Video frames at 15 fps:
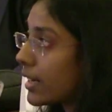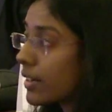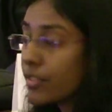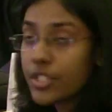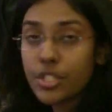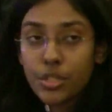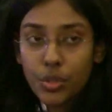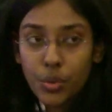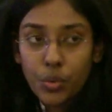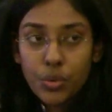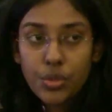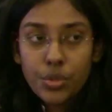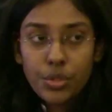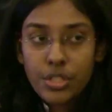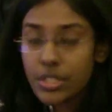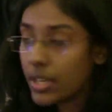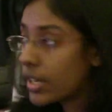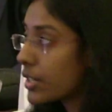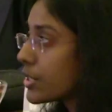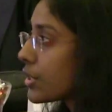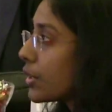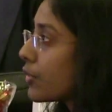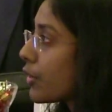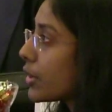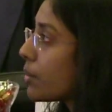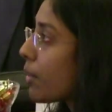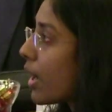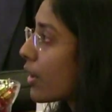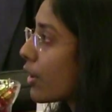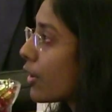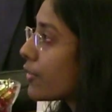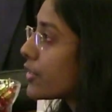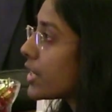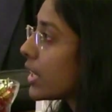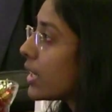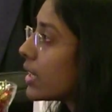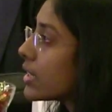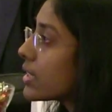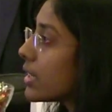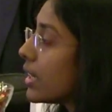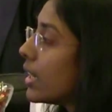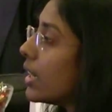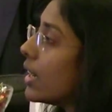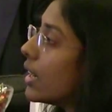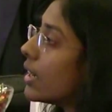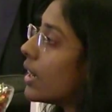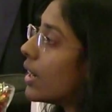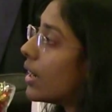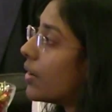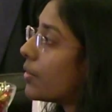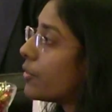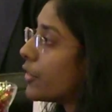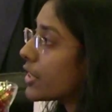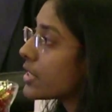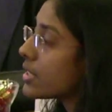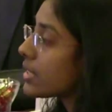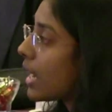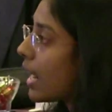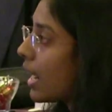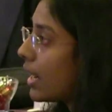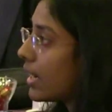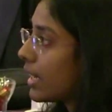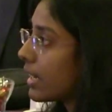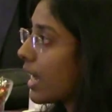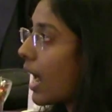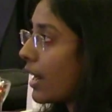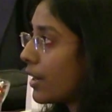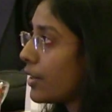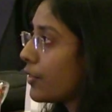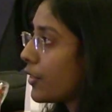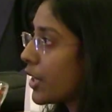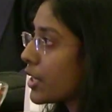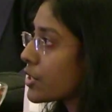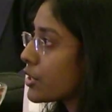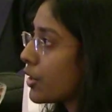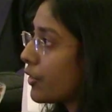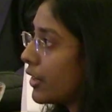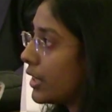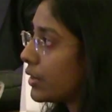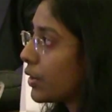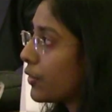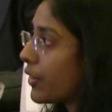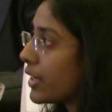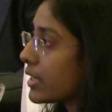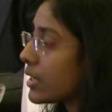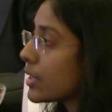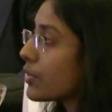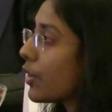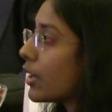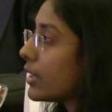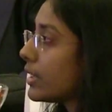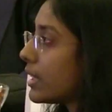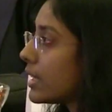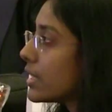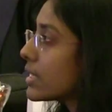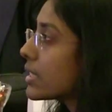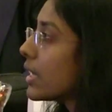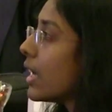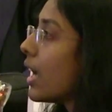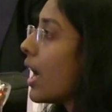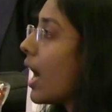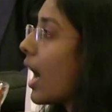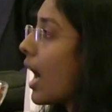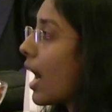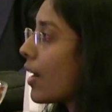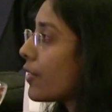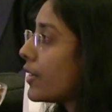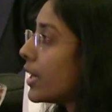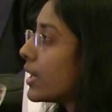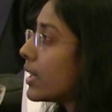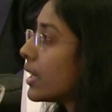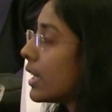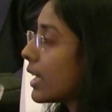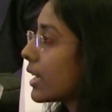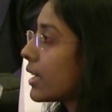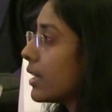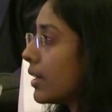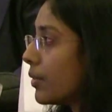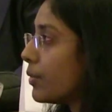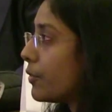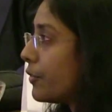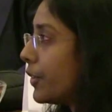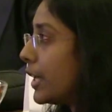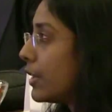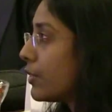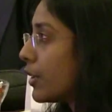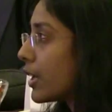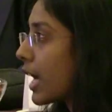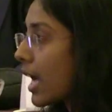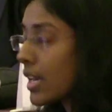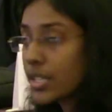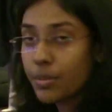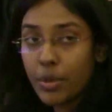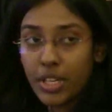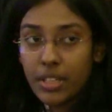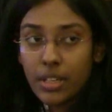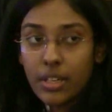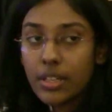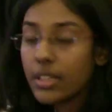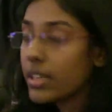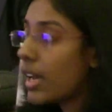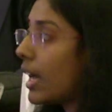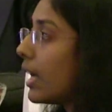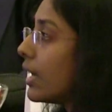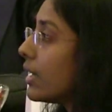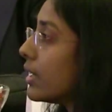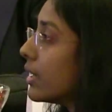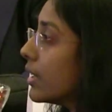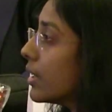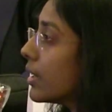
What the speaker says: which is used to structure for the Markov chain is first is identification of a lithofacies. For this I have done field work has been done, and